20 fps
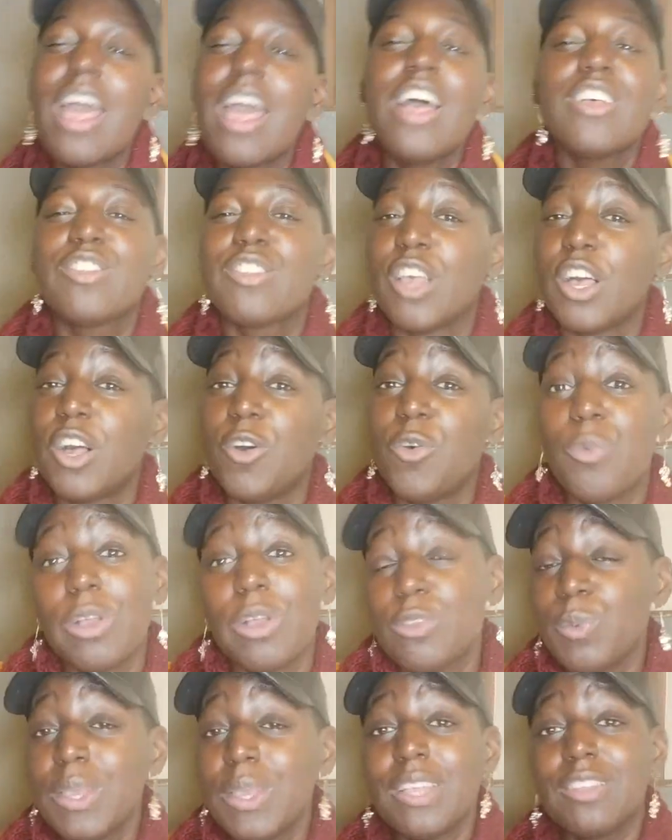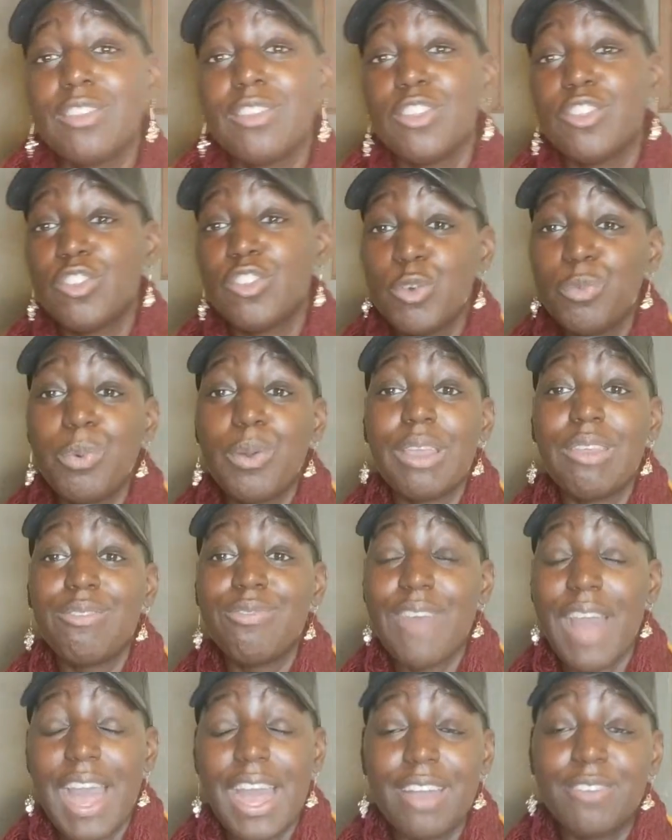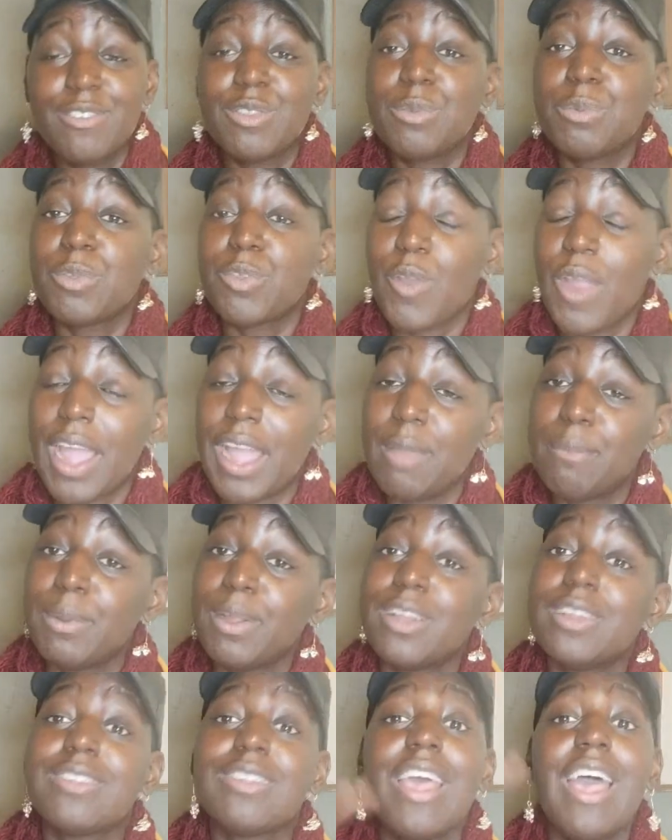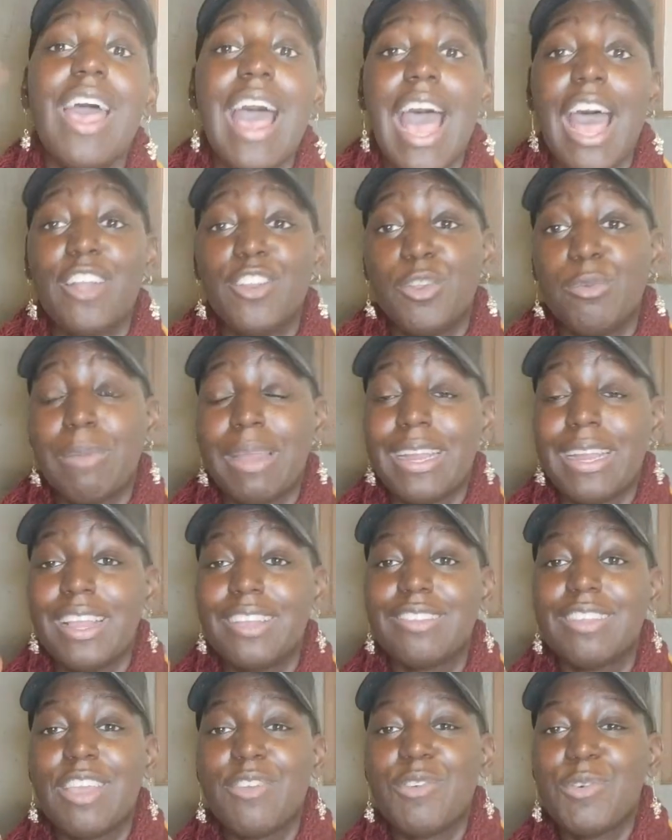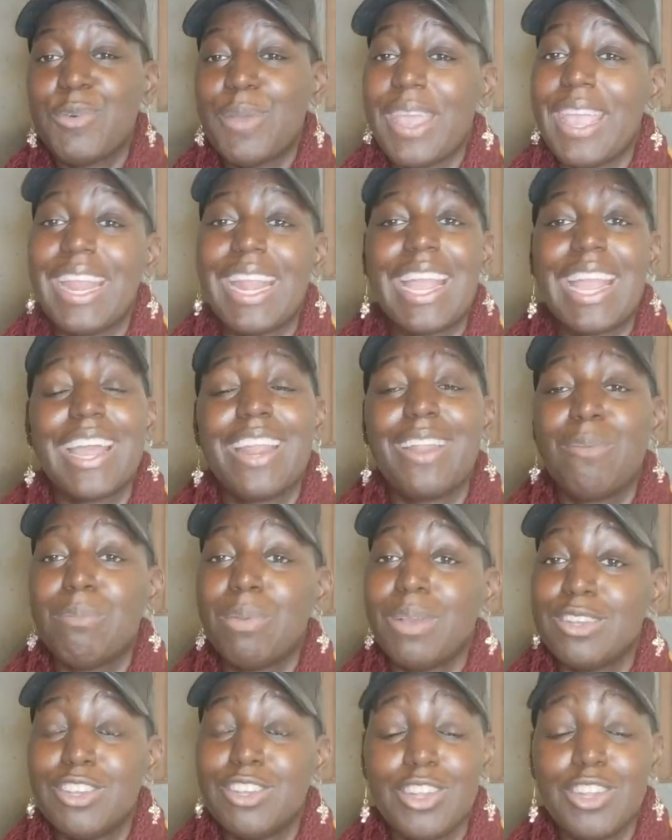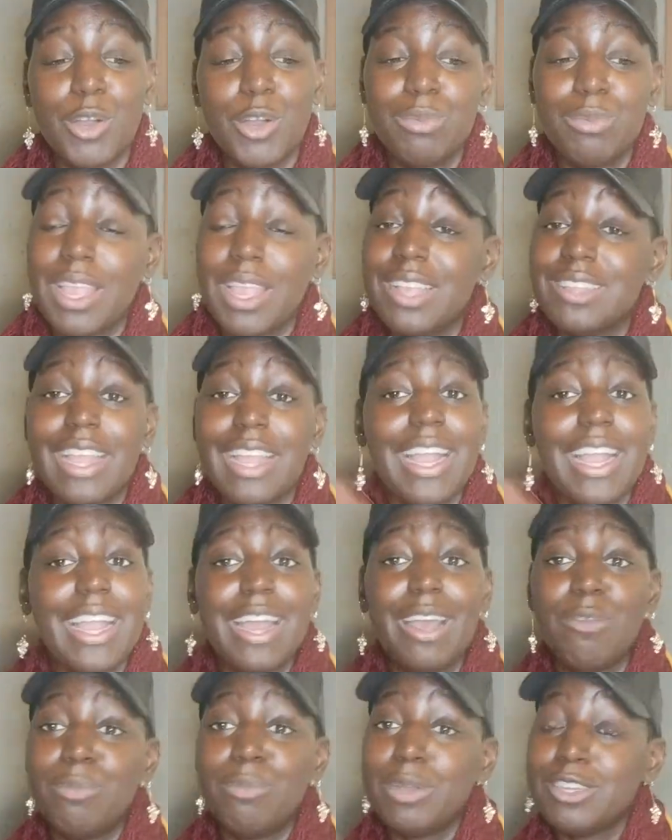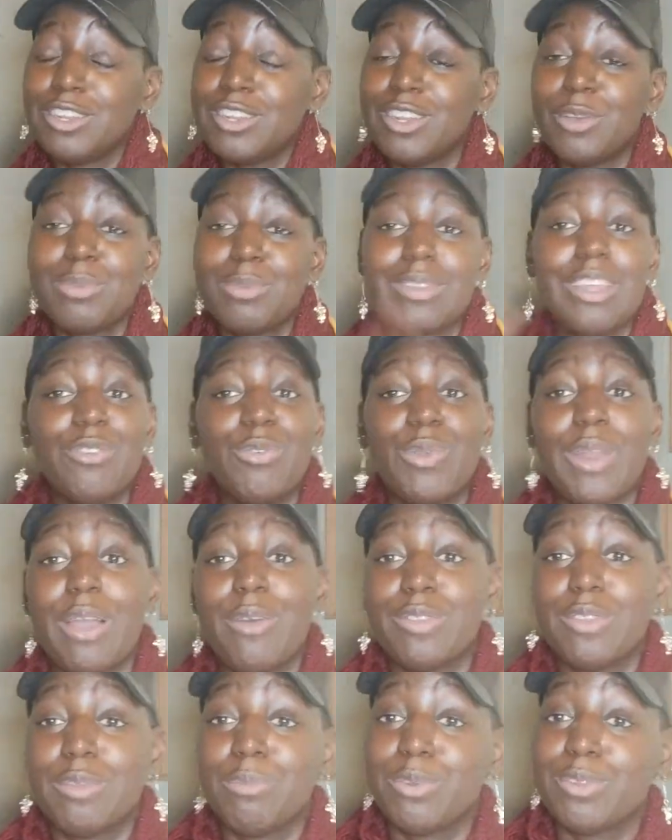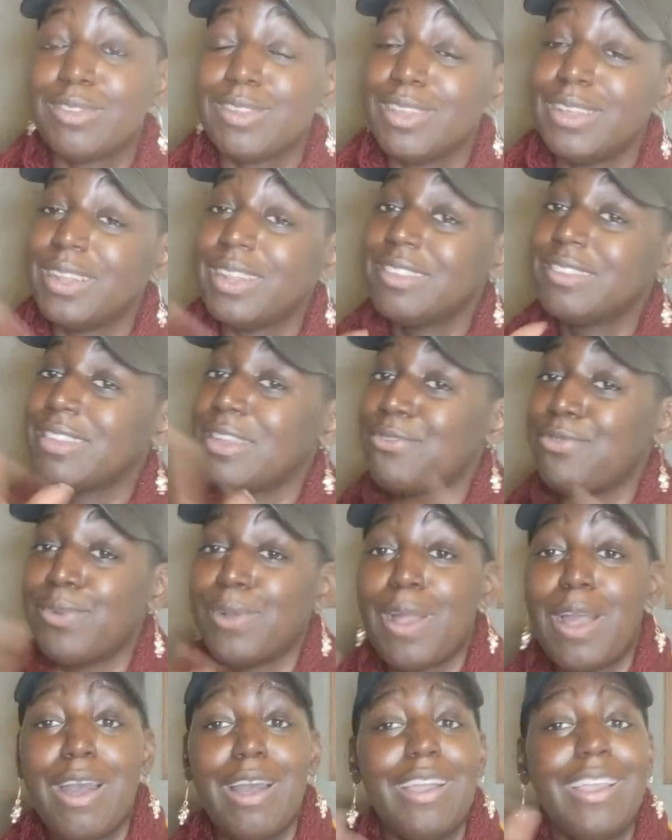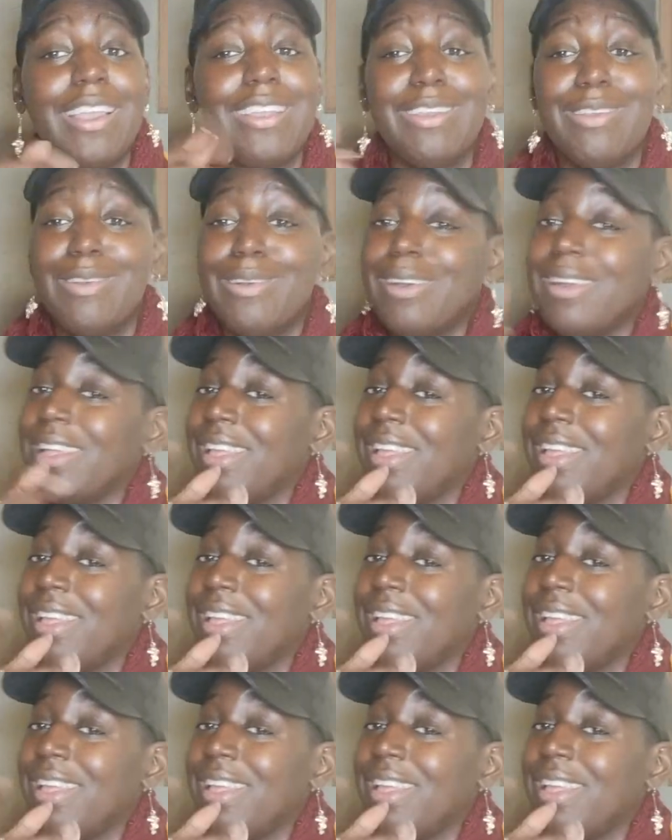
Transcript: So once we get to 2.5 subscribers, I'll do my next giveaway. And I got a bunch of dope things. I got a bunch of dope stuff when I was in Brazil and stuff for all y'all.